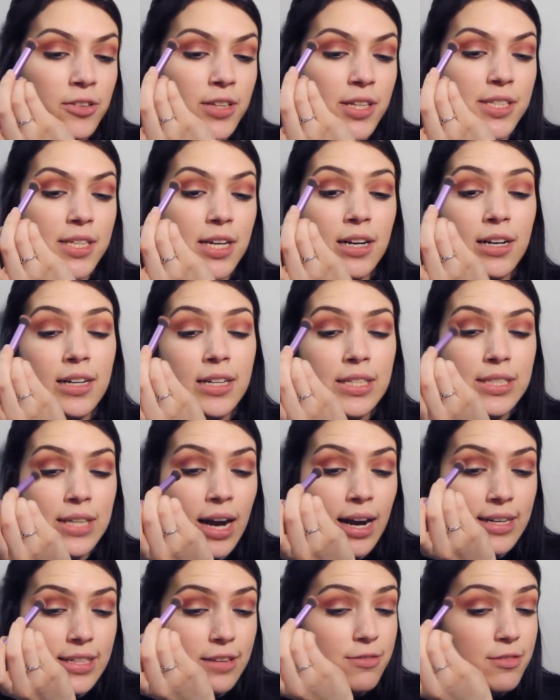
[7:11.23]
this year is that
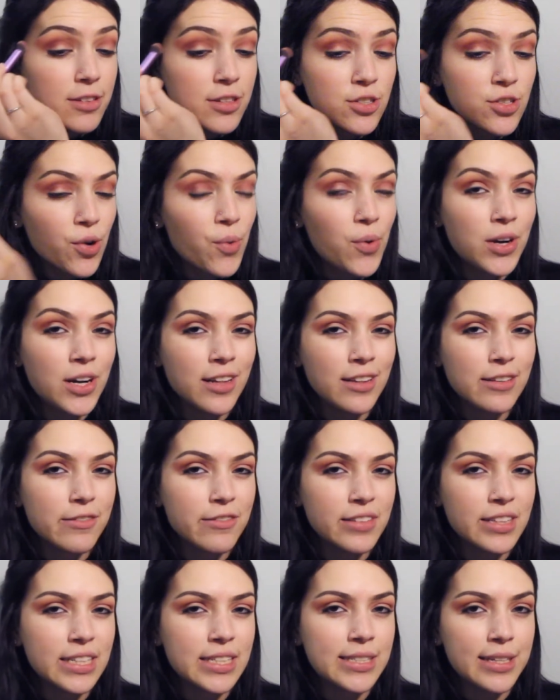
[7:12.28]
I definitely don't want to live
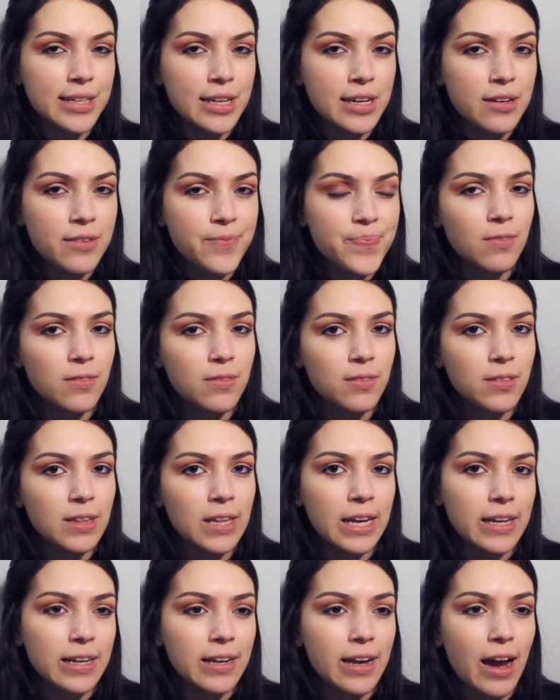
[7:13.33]
in the city.
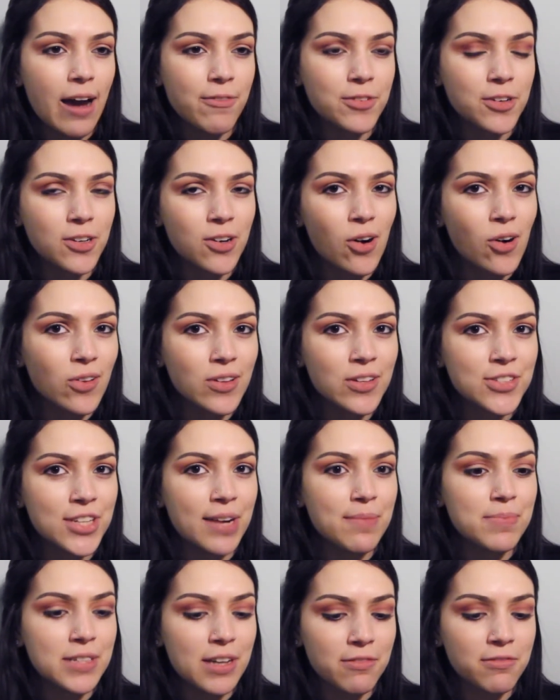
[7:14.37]
Like after college,
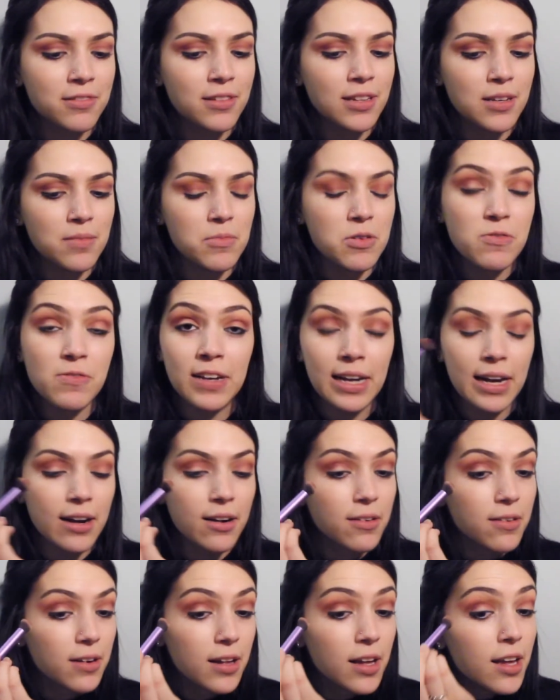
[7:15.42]
I'm definitely moving
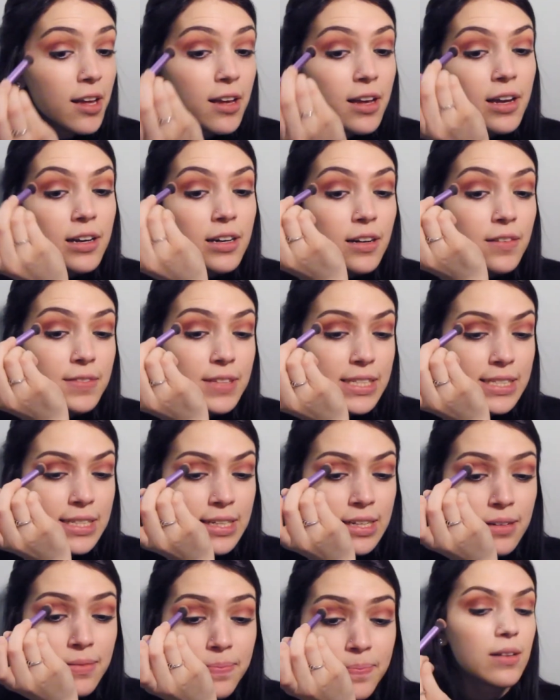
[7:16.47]
out of the
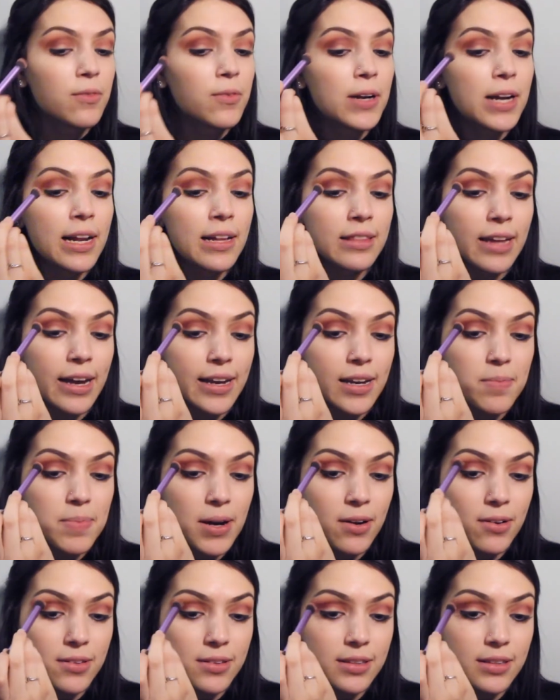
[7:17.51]
city. What I like
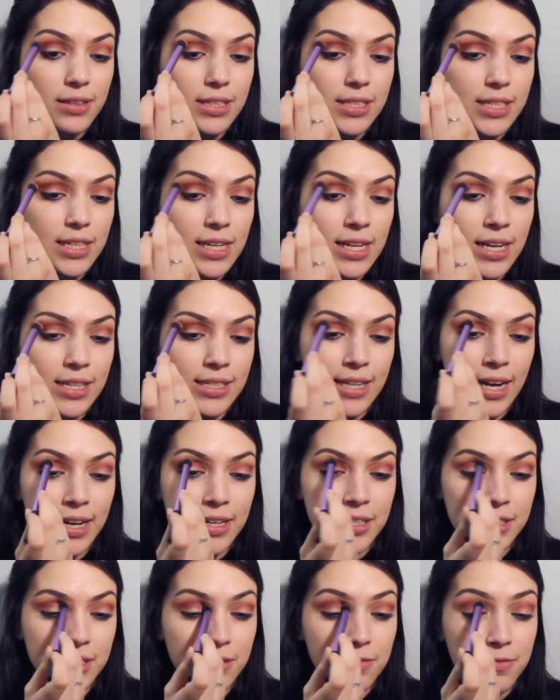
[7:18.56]
about the city is that it
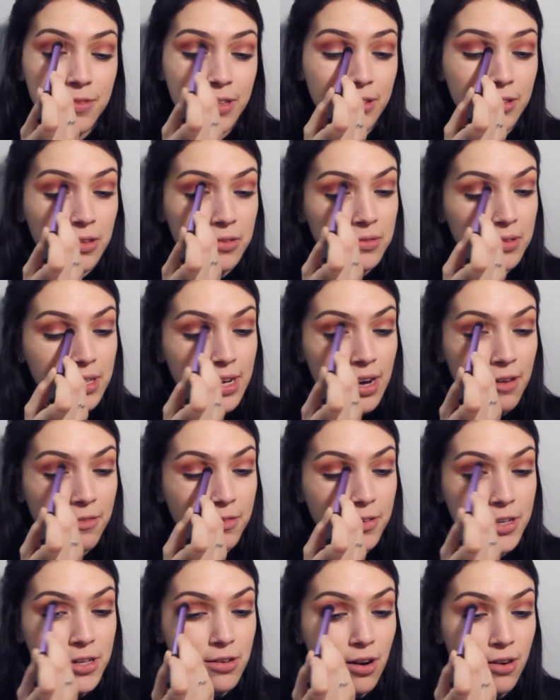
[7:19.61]
doesn't feel lonely
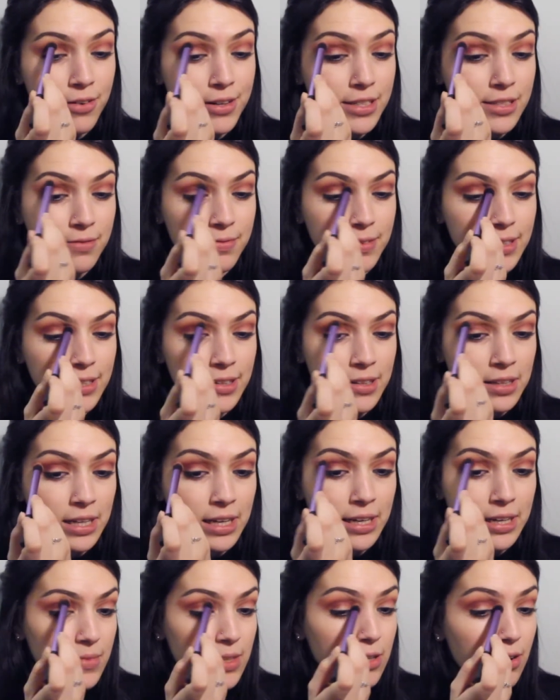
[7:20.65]
ever. You always feel
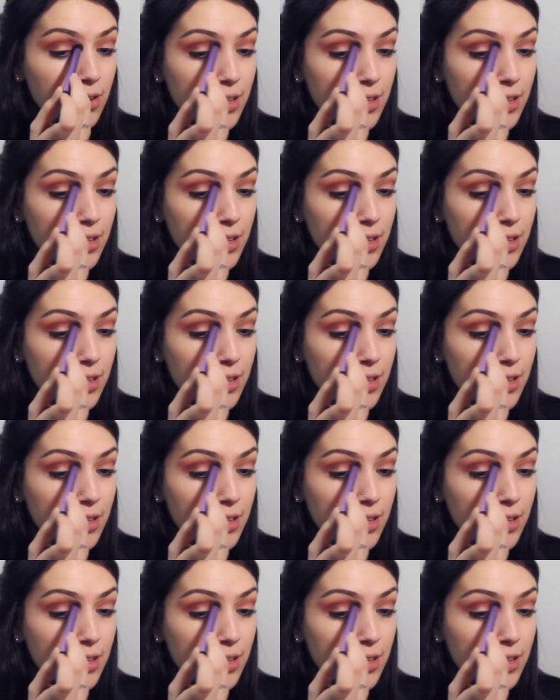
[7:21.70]
like